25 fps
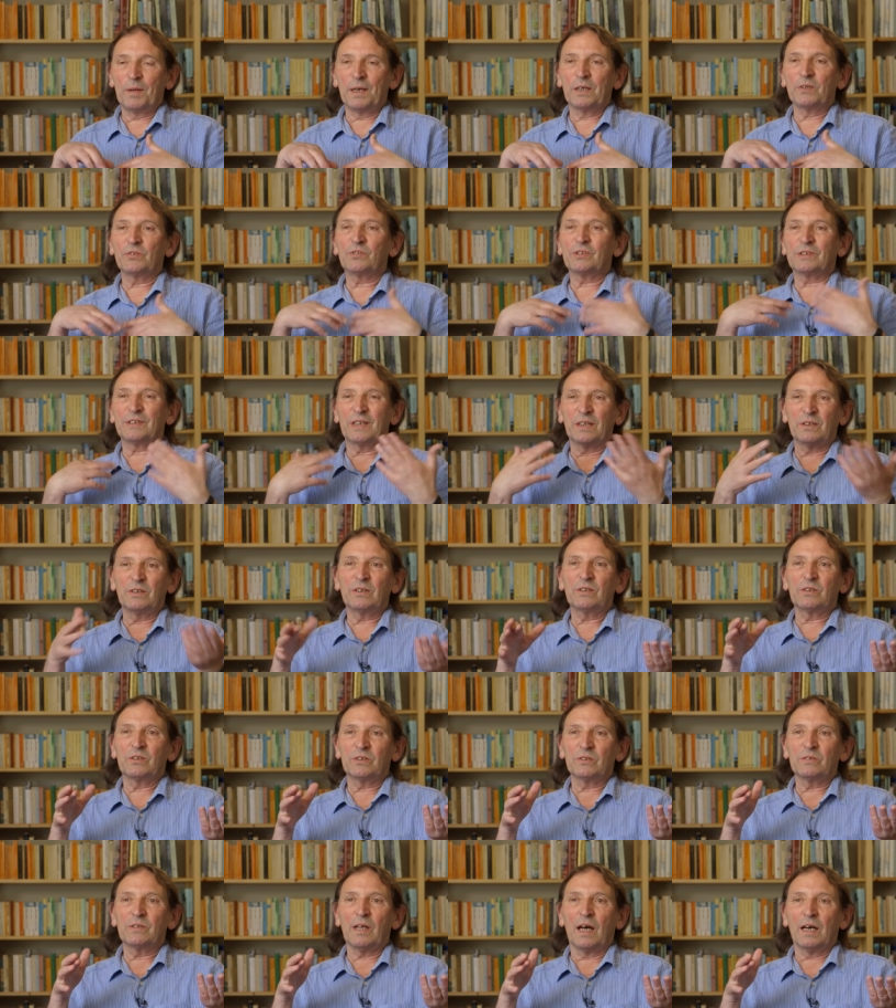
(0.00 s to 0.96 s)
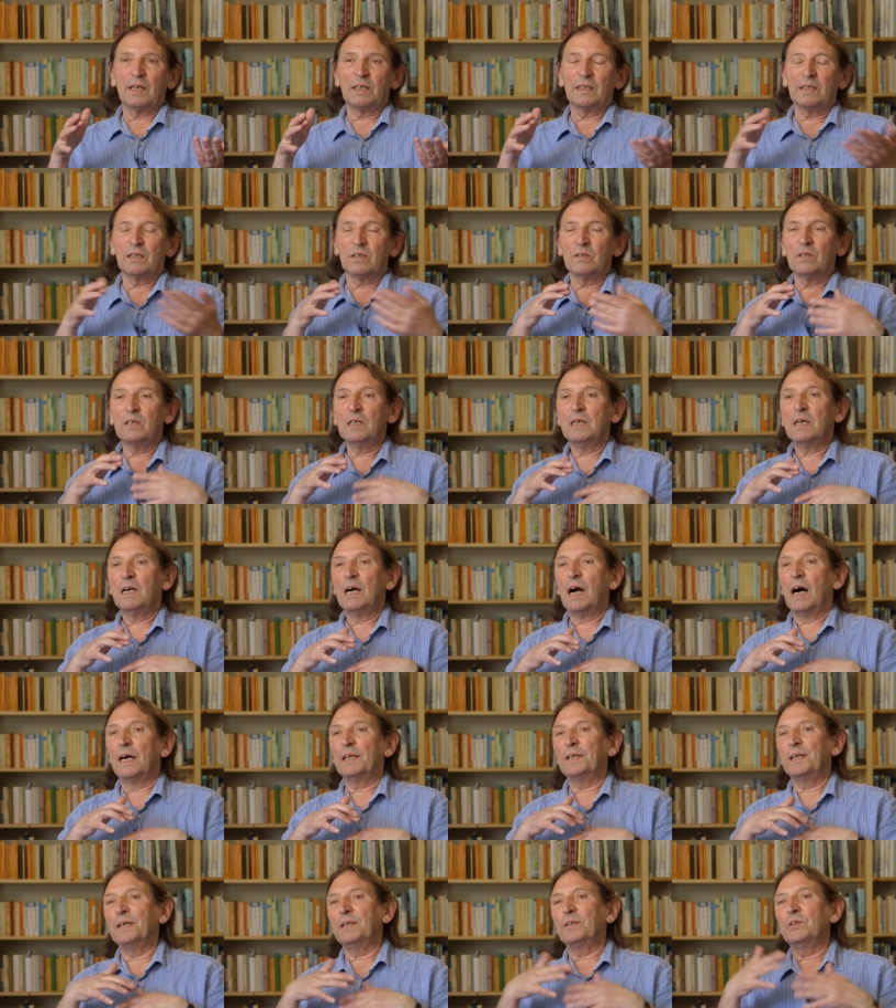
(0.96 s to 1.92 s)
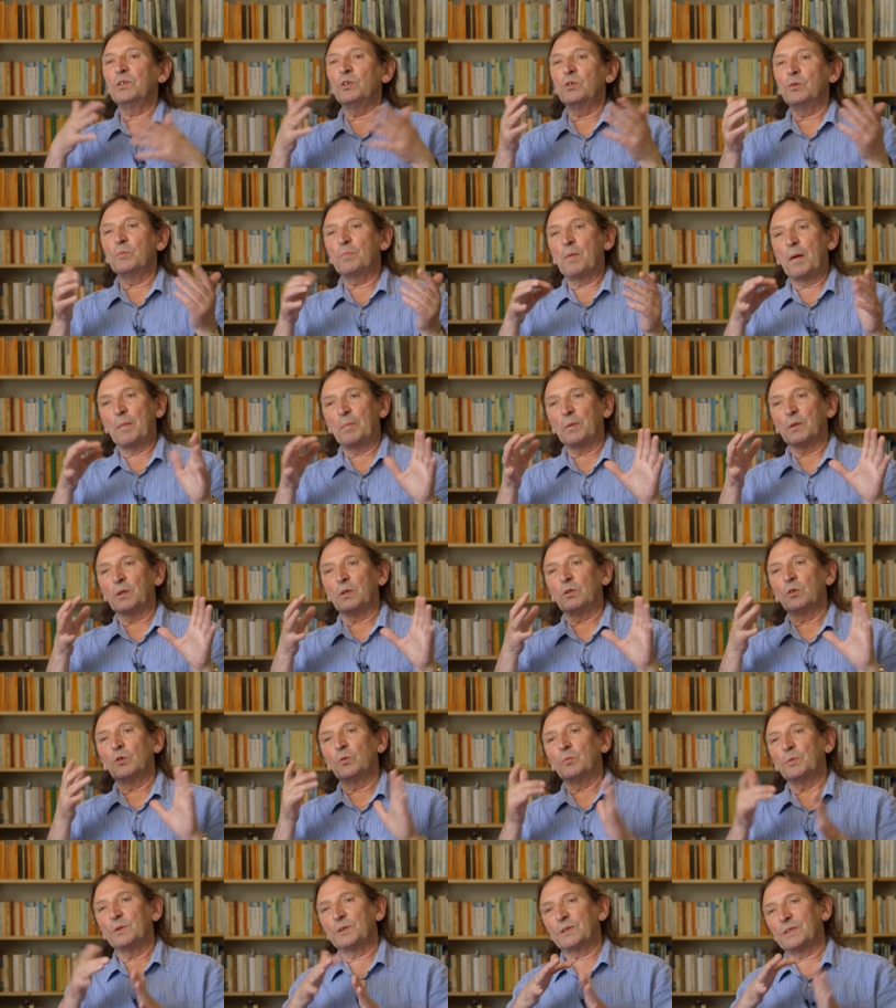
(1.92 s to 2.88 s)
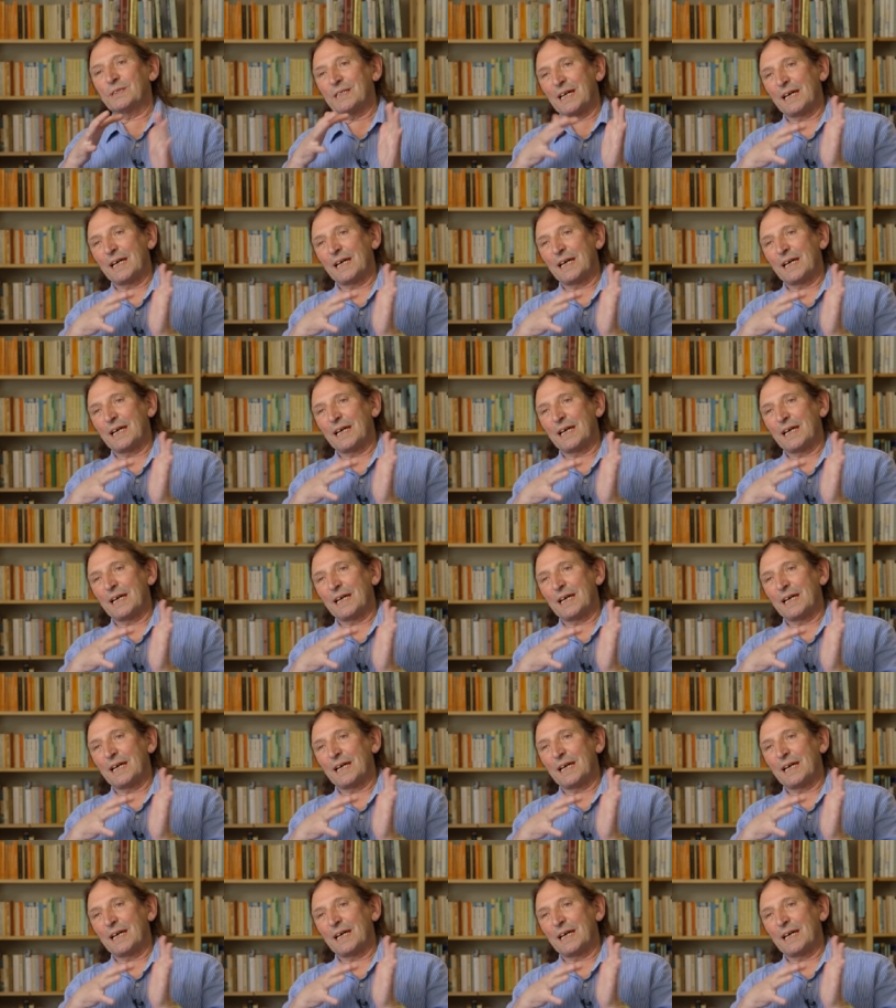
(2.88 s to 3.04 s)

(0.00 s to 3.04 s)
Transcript: be interesting to do that, you know. And he knew people who would